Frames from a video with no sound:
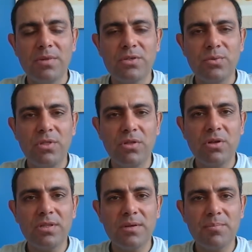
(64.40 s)
because we
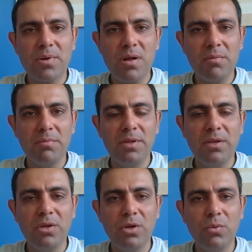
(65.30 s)
thought that
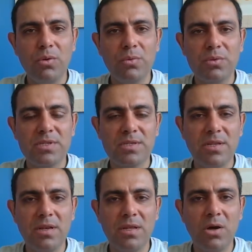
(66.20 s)
probably no one was
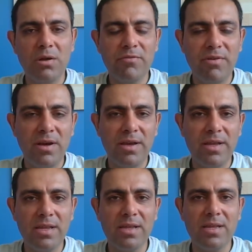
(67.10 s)
still
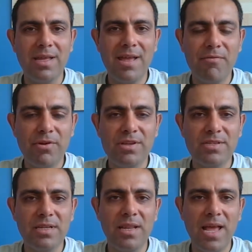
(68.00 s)
codifying every
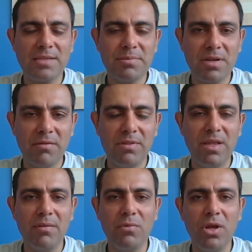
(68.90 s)
single aspect of the
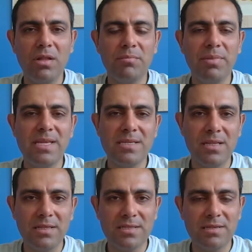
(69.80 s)
game, not basic
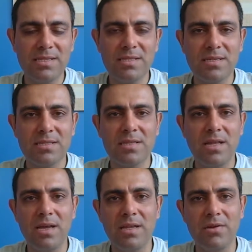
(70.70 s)
statistics
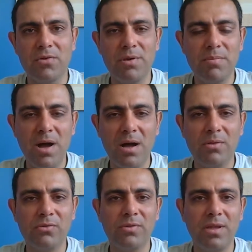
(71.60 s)
like
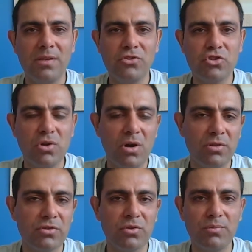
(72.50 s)
rebounds and
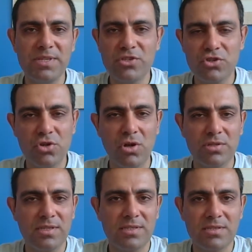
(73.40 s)
shots or missed
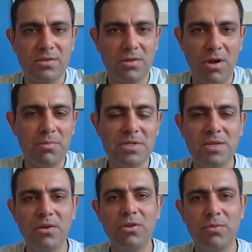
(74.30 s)
shots. That's
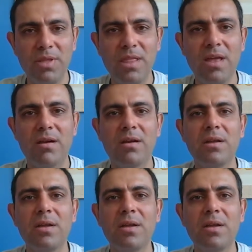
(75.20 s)
obviously going to be there,